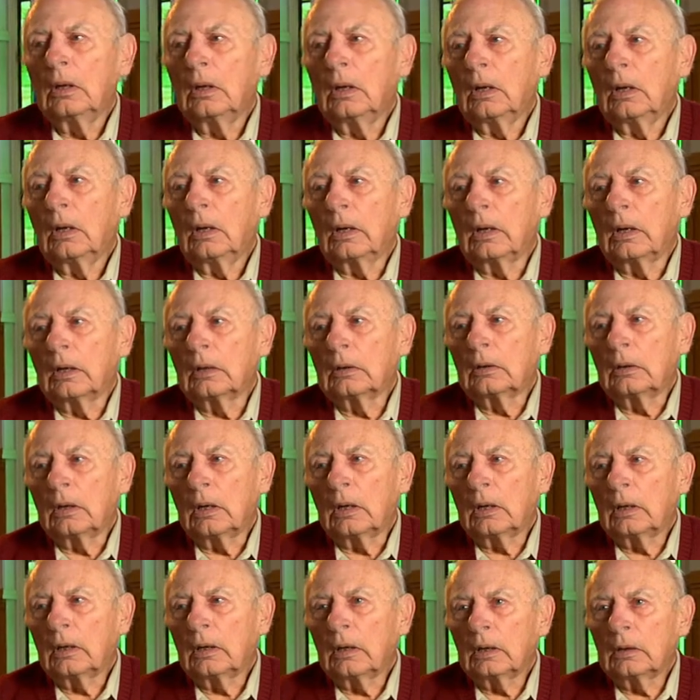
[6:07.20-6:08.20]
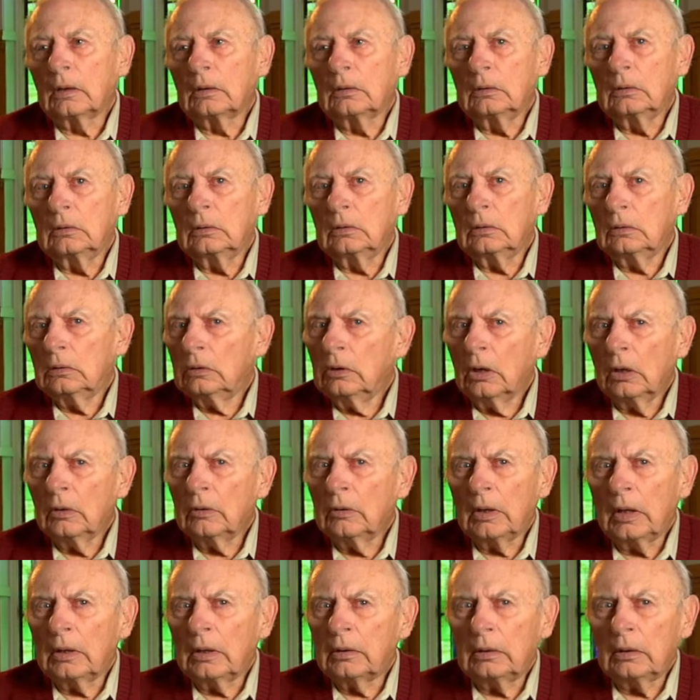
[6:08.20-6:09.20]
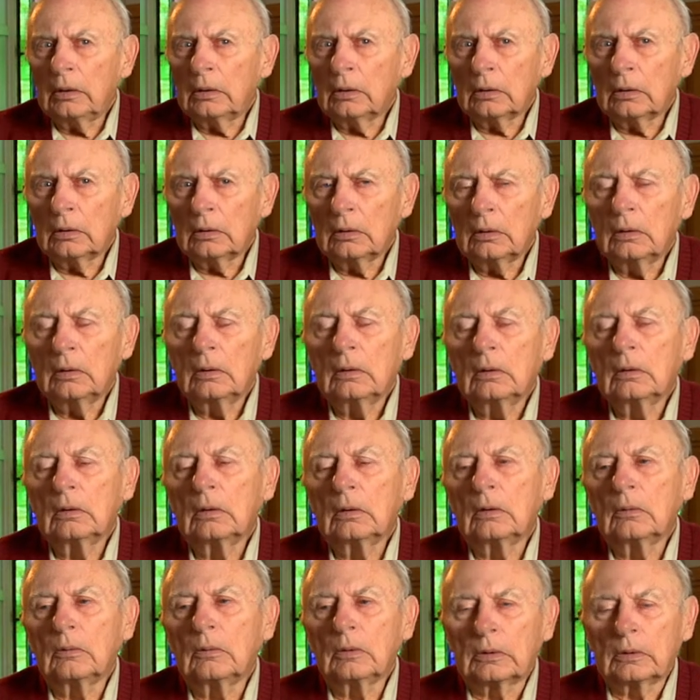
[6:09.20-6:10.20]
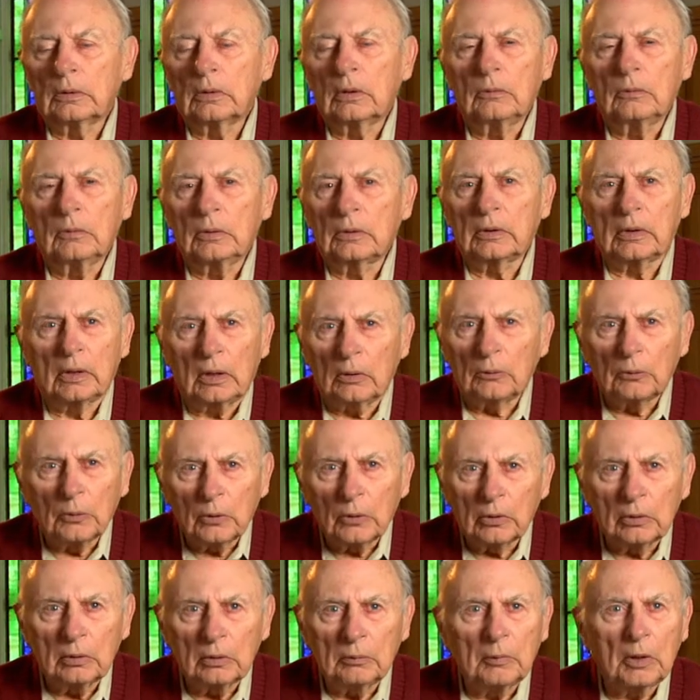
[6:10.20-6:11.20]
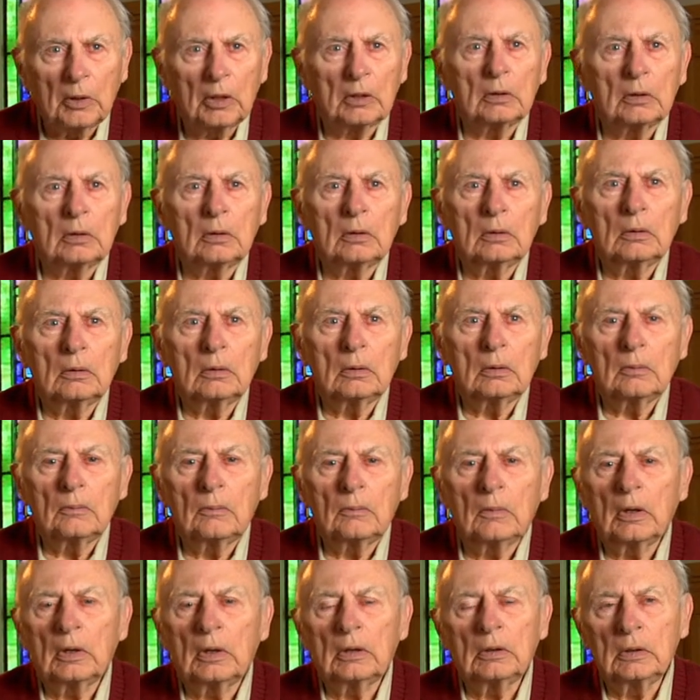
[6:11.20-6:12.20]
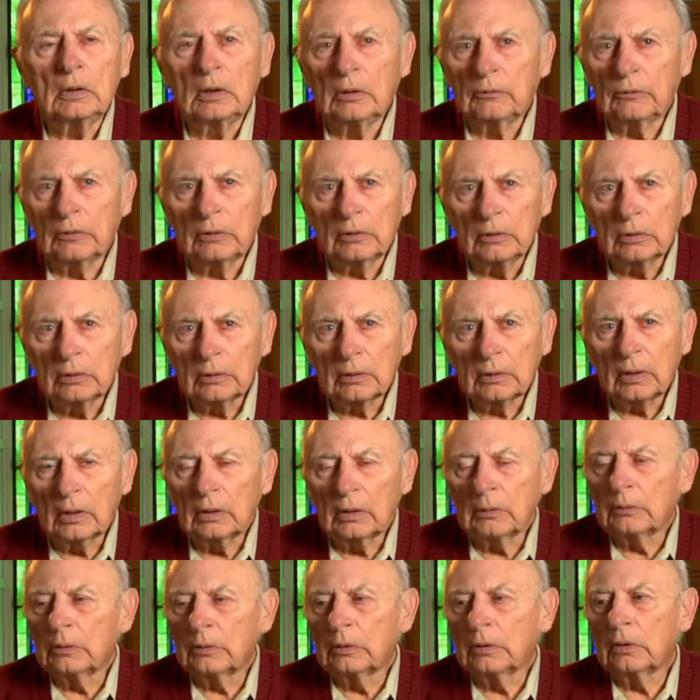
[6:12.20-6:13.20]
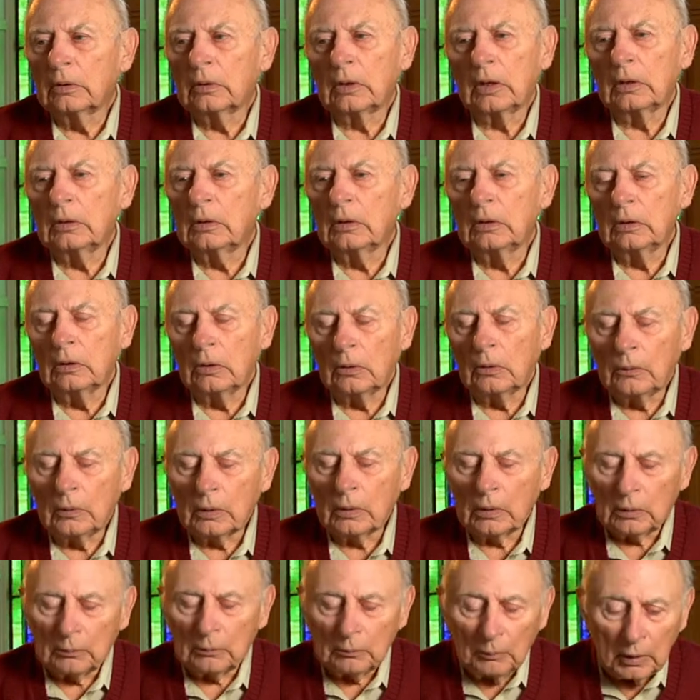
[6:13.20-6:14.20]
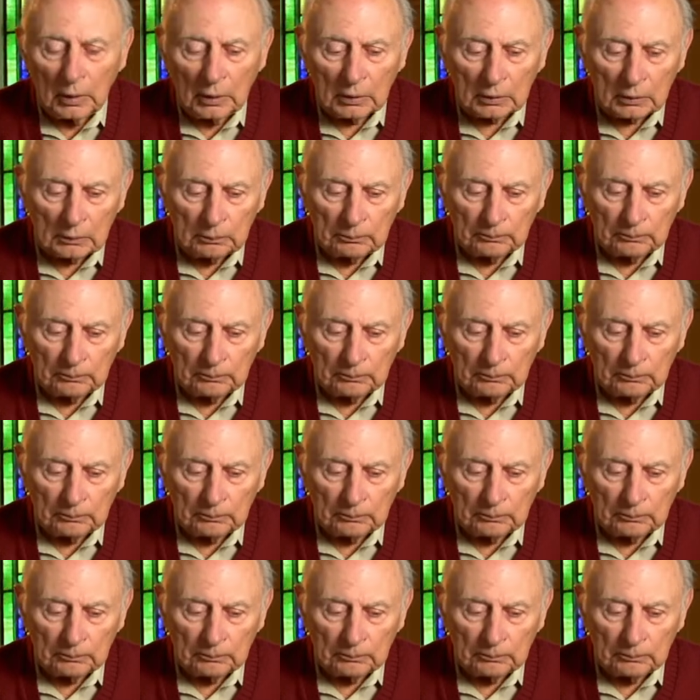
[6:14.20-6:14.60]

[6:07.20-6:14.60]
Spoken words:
And I had no idea what that word meant. I had never heard that word. I didn't know what it meant.